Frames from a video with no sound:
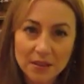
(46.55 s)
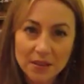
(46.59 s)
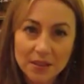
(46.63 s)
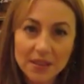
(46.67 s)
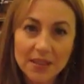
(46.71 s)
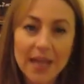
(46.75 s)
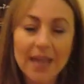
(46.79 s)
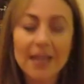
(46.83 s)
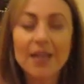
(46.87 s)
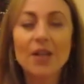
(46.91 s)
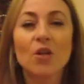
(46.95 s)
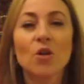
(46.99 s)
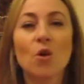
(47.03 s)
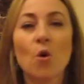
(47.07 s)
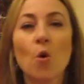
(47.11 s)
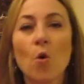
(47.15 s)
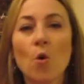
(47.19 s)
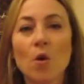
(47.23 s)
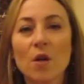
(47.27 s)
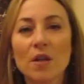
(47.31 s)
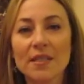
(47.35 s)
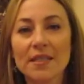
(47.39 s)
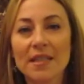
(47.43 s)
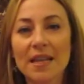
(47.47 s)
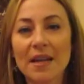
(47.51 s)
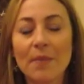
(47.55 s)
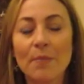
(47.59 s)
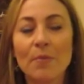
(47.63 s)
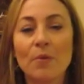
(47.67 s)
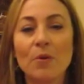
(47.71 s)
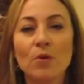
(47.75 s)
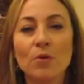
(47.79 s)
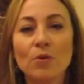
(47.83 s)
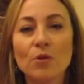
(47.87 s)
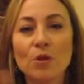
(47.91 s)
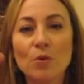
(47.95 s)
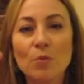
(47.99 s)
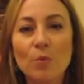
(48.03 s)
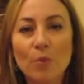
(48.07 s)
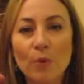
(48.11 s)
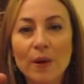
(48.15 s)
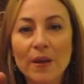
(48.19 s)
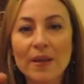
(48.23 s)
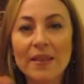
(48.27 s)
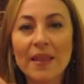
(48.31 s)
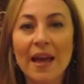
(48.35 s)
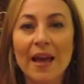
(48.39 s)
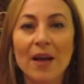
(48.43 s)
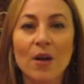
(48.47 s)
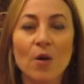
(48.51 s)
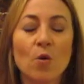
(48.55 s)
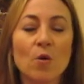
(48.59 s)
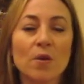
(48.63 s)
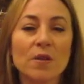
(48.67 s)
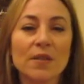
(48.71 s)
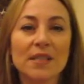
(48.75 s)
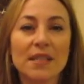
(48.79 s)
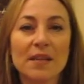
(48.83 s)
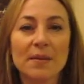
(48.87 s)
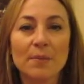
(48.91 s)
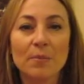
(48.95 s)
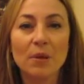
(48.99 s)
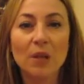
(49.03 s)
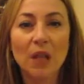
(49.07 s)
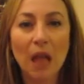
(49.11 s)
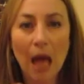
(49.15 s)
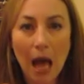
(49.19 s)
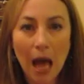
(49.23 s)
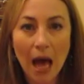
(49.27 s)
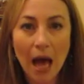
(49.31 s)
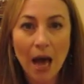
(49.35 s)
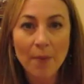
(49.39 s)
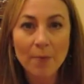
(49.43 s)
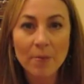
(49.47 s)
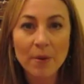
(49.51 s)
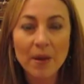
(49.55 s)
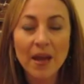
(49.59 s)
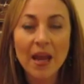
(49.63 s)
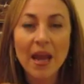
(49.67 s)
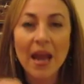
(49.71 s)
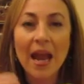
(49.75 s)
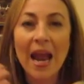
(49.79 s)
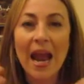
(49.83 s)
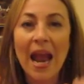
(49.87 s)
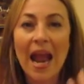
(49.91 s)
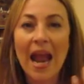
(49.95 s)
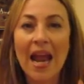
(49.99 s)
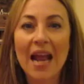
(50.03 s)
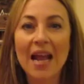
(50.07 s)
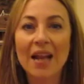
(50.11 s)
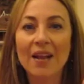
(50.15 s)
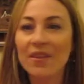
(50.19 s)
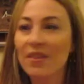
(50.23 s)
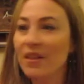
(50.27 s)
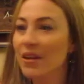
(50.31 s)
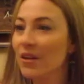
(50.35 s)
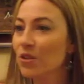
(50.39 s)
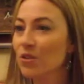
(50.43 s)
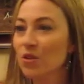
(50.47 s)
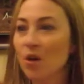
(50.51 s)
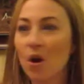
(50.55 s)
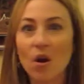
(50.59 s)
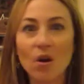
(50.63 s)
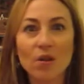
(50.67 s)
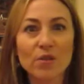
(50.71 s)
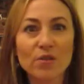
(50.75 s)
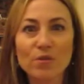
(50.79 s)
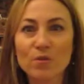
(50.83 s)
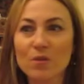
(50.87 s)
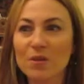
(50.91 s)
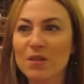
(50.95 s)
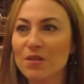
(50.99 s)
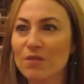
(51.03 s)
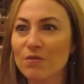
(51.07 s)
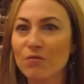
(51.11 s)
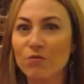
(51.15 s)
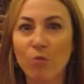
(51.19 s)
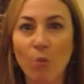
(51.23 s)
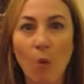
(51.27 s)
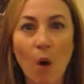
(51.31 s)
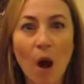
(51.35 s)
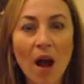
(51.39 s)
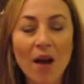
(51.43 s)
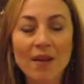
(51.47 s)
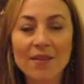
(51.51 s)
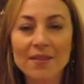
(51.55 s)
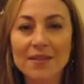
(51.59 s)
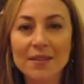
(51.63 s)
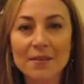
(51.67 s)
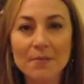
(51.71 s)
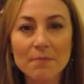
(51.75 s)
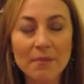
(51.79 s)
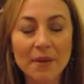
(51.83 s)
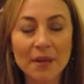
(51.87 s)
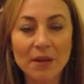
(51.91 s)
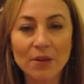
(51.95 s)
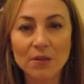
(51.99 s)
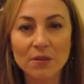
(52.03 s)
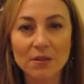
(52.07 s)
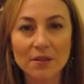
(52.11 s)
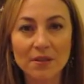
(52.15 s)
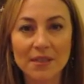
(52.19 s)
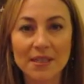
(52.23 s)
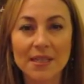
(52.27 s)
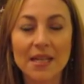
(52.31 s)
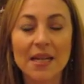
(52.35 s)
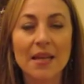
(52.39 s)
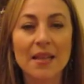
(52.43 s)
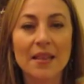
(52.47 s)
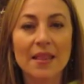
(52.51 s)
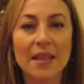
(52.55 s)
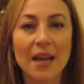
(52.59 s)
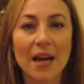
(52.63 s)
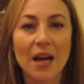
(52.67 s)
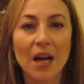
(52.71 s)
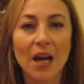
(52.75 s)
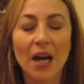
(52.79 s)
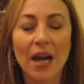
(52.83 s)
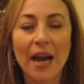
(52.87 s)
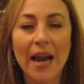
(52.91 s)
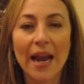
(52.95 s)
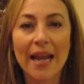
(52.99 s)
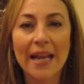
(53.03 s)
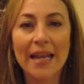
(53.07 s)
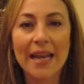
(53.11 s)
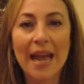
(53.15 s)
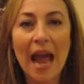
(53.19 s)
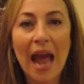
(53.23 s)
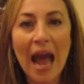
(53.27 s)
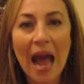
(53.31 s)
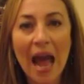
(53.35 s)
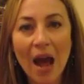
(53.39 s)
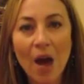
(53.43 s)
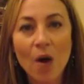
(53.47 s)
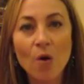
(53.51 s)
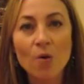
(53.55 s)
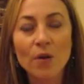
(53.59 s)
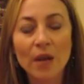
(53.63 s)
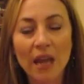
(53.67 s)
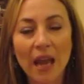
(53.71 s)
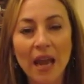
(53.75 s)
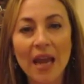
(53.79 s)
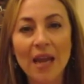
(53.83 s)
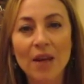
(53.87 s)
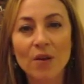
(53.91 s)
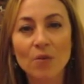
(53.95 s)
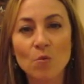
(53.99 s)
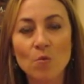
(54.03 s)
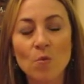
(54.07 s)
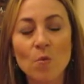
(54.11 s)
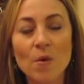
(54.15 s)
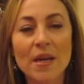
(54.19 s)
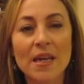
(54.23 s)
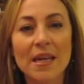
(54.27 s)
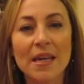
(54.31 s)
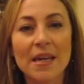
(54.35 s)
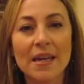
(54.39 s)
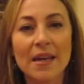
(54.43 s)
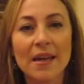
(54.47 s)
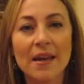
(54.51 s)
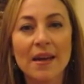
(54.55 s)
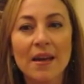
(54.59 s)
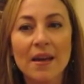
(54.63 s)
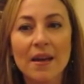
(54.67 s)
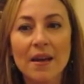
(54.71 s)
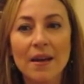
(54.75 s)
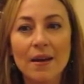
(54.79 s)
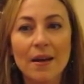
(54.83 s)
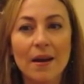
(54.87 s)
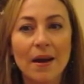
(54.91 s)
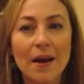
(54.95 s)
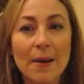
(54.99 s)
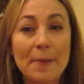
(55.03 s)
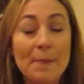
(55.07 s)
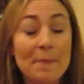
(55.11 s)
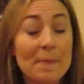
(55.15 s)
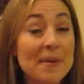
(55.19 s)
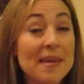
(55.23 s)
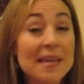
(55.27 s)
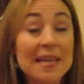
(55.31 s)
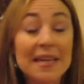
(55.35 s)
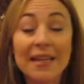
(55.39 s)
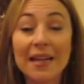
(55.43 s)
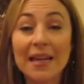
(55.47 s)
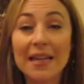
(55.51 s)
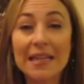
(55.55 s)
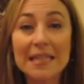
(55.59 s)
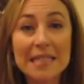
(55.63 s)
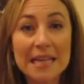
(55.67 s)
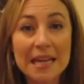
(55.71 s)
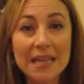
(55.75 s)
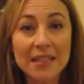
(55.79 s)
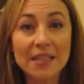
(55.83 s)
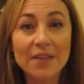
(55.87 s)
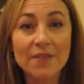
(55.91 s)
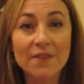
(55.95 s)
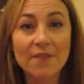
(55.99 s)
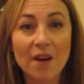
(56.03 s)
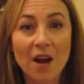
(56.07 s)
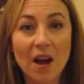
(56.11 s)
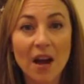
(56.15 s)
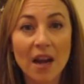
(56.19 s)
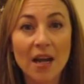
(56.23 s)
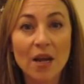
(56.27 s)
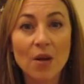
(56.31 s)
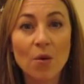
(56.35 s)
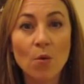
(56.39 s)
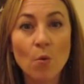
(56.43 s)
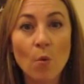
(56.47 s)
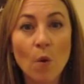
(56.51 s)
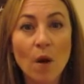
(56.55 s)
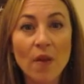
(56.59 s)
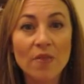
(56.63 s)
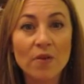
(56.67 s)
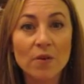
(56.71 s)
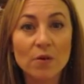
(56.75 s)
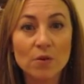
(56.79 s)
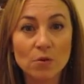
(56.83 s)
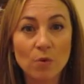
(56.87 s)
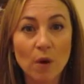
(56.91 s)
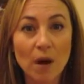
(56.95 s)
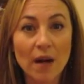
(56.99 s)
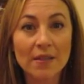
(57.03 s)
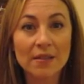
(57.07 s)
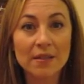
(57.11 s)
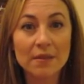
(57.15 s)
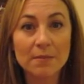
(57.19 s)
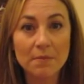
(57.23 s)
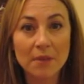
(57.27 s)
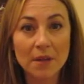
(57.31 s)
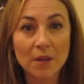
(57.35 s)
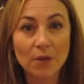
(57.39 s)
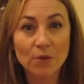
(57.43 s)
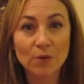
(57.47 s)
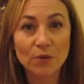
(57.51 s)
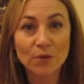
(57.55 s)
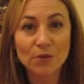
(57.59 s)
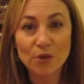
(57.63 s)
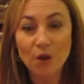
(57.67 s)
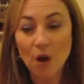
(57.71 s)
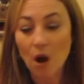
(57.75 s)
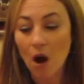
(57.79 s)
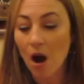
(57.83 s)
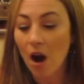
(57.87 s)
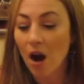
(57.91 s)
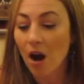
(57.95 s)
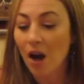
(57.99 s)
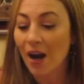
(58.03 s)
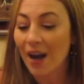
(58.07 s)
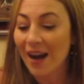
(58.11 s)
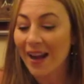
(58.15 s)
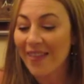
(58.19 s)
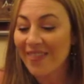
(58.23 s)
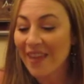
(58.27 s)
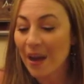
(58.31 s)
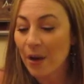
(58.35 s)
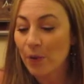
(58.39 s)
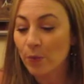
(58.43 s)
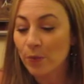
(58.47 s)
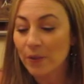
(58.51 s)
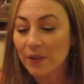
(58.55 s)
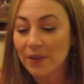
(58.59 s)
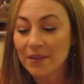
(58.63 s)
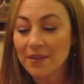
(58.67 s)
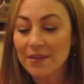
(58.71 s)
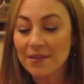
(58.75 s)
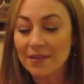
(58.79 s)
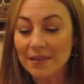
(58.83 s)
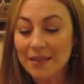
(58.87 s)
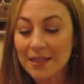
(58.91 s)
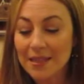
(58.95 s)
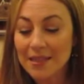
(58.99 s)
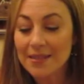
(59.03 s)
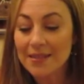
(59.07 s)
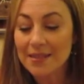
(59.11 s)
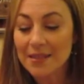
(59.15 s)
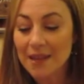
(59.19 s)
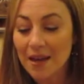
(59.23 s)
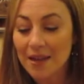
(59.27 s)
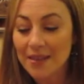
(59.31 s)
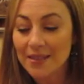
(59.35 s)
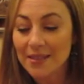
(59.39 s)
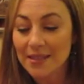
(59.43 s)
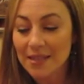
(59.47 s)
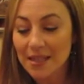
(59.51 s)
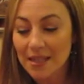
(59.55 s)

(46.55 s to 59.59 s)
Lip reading: Take a core sample, you bring that core sample up, and there's all sorts of rocks and minerals in there, and how can we begin identifying what those rocks and minerals are? And that really leads us